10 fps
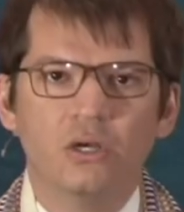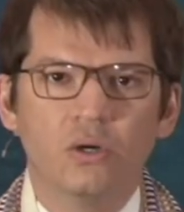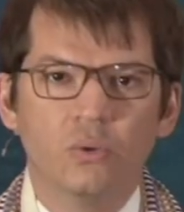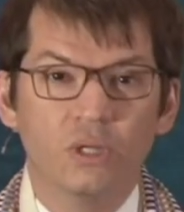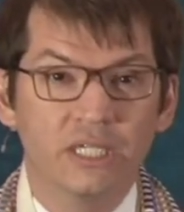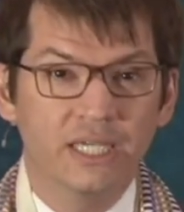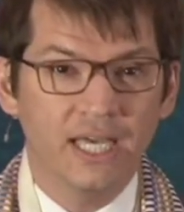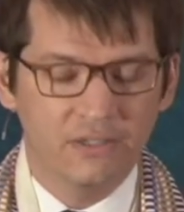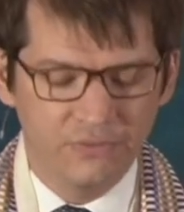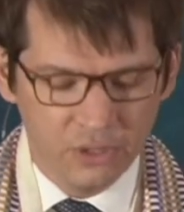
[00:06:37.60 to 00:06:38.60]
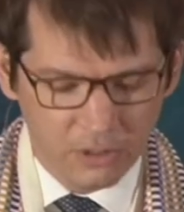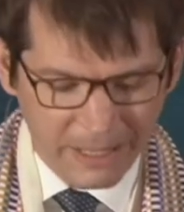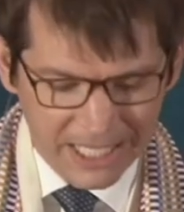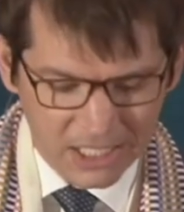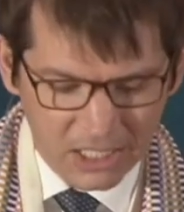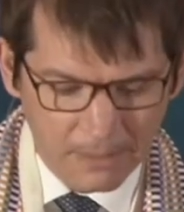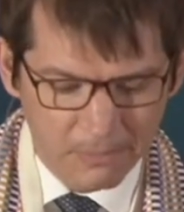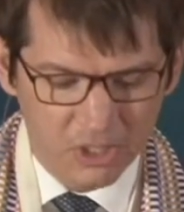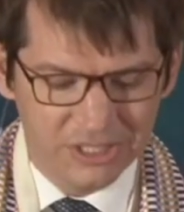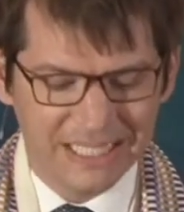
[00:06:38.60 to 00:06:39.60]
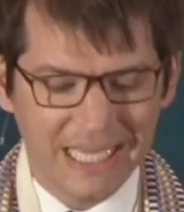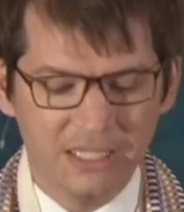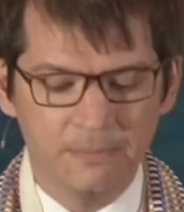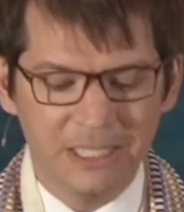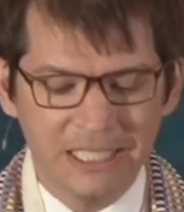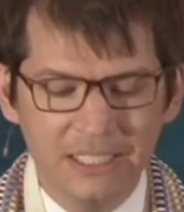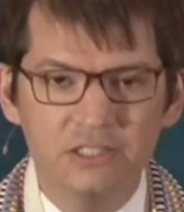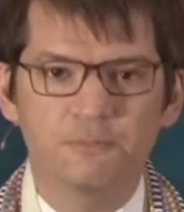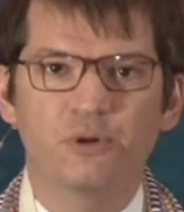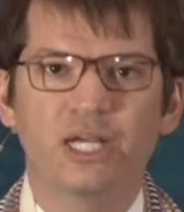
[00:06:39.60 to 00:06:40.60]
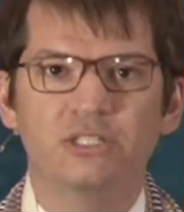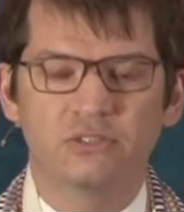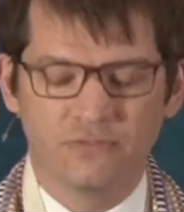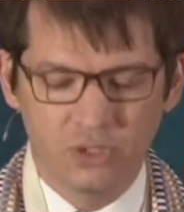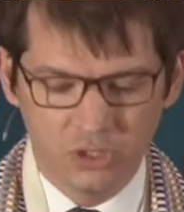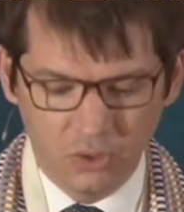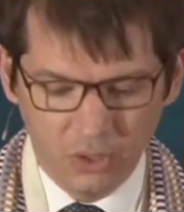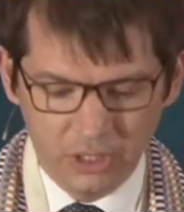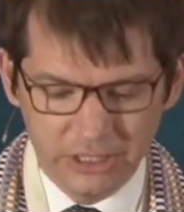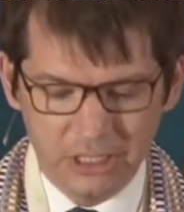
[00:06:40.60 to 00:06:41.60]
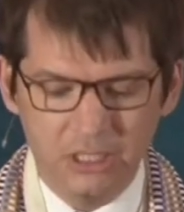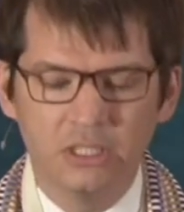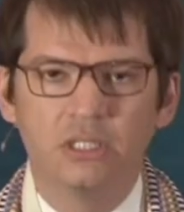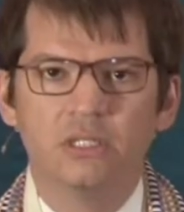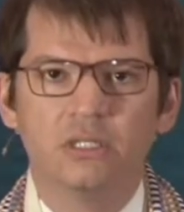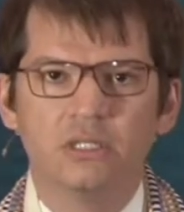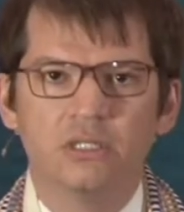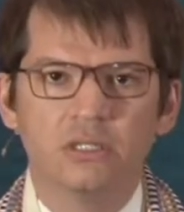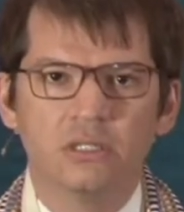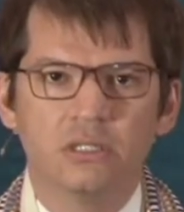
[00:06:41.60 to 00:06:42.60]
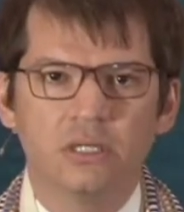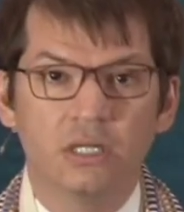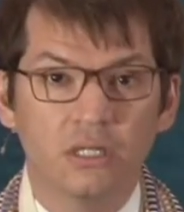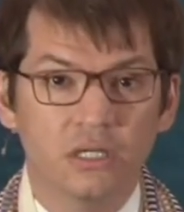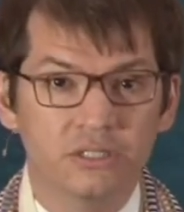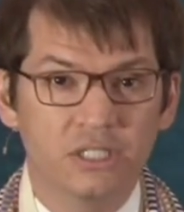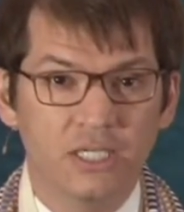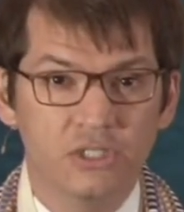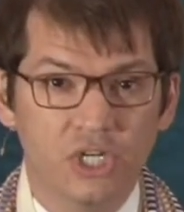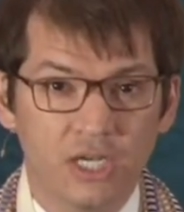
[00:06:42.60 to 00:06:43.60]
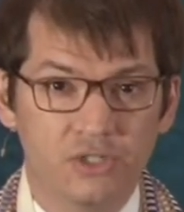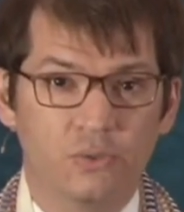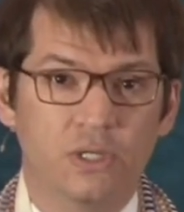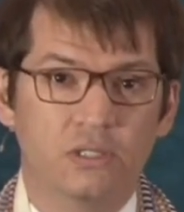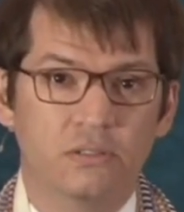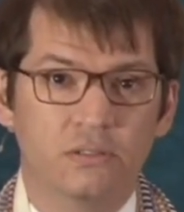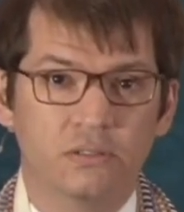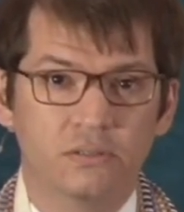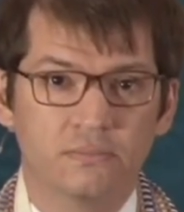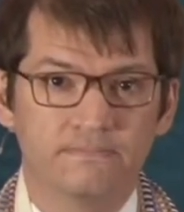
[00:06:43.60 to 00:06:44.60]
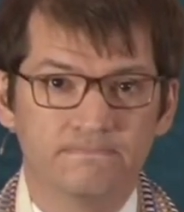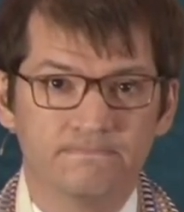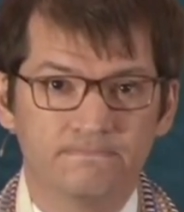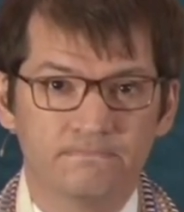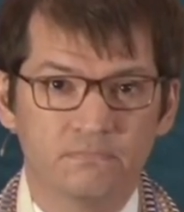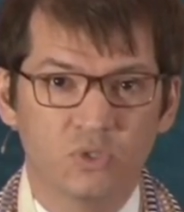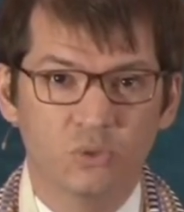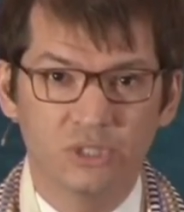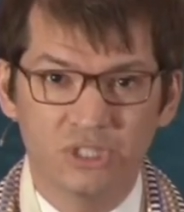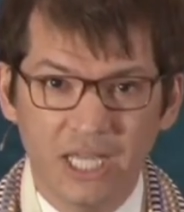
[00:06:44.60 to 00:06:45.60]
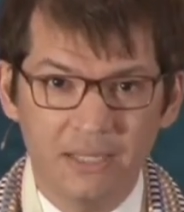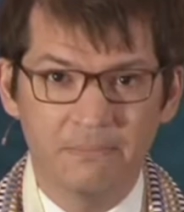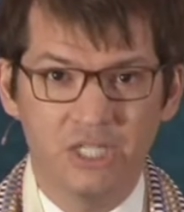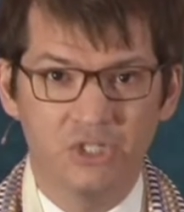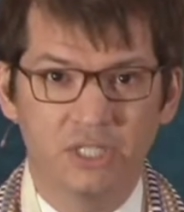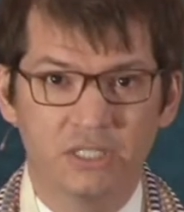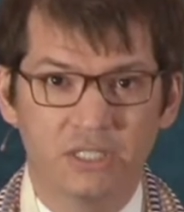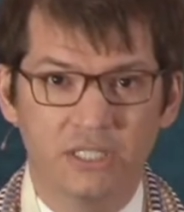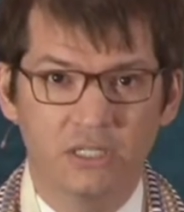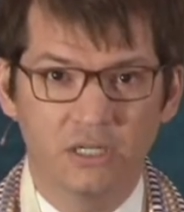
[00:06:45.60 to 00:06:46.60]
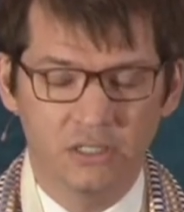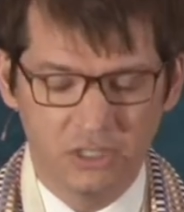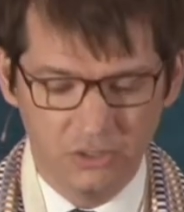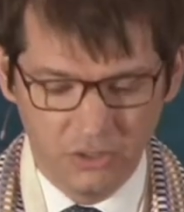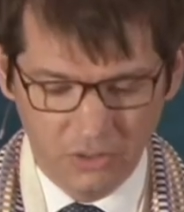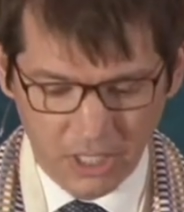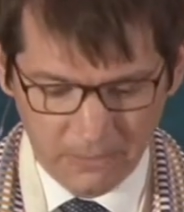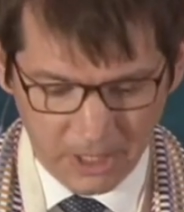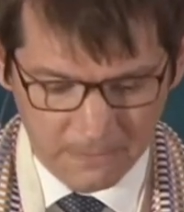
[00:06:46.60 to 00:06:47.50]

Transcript: well, again, if we look back in Numbers, Caleb is praised for his loyalty alongside Joshua, who is not mentioned here in Deuteronomy.